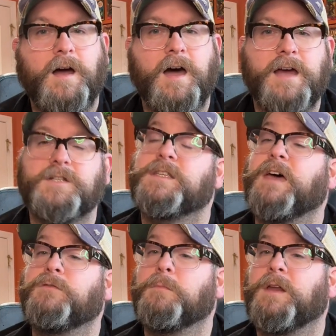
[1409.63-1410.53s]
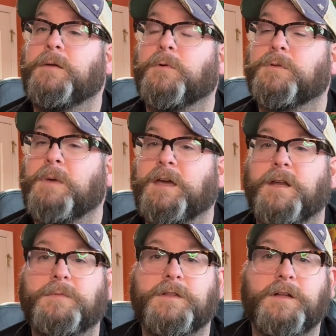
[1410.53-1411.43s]
I just haven't been able to make it
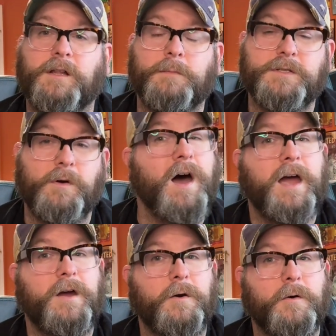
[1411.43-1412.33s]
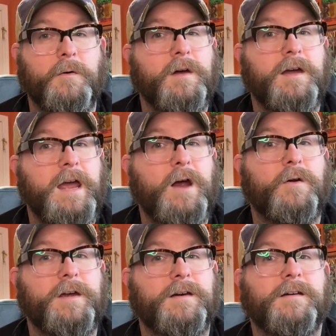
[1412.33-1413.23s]
up to the Columbus, Ohio
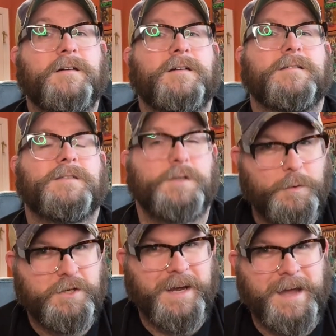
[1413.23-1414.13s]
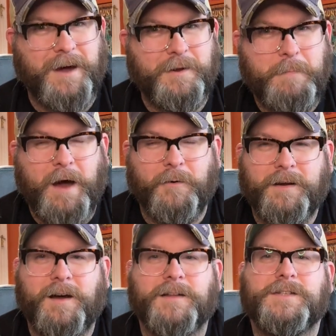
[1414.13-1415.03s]
area to check out a
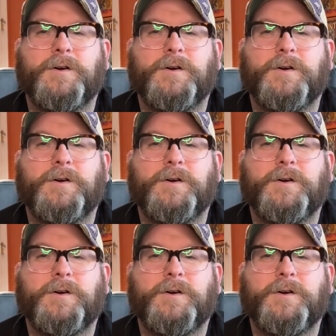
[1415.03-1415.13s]
PowerCon.